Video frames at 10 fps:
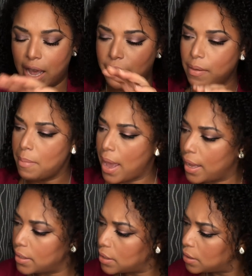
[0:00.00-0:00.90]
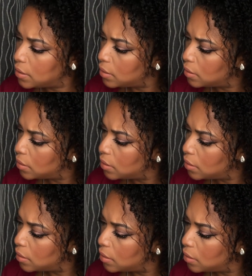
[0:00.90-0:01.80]
I have the matte.
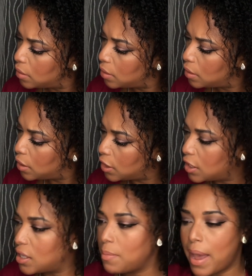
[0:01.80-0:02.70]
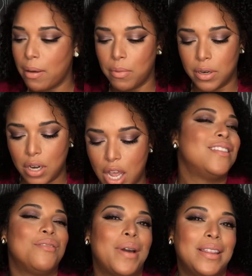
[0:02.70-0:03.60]
This is the matte one.
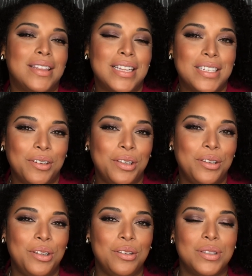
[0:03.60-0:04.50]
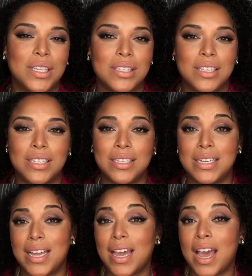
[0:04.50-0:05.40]
The way that they tell you to use this is to
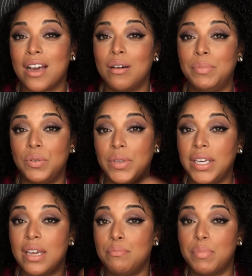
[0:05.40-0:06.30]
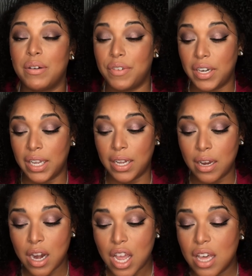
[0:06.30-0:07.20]
take a kabuki and buff it
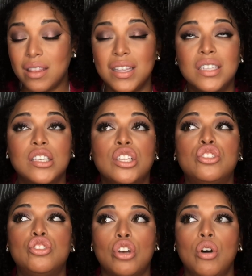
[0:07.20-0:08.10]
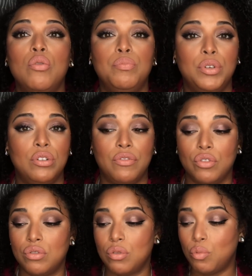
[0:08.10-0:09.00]
in. This is so
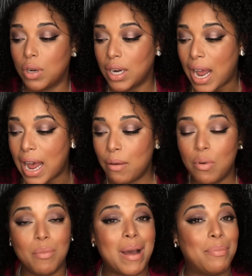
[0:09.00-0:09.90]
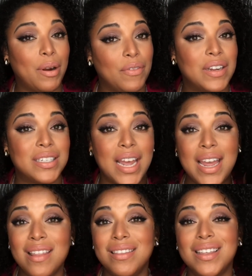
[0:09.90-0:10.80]
beautiful. When I want my perfect
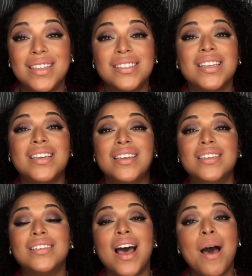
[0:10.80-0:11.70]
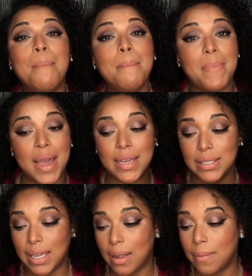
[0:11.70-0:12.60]
tan, this is
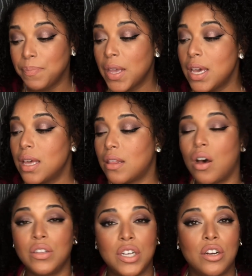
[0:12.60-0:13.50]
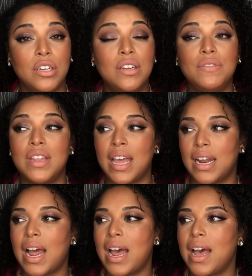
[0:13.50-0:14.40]
amazing. The alternative
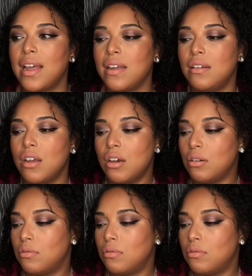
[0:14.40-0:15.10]
that I